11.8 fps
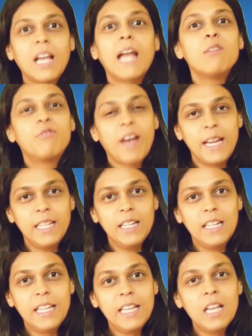And
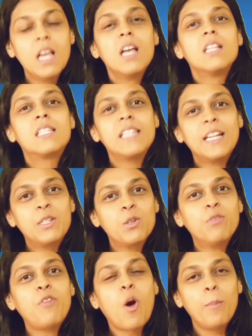finally, stick
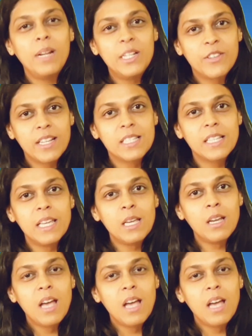to formal dressing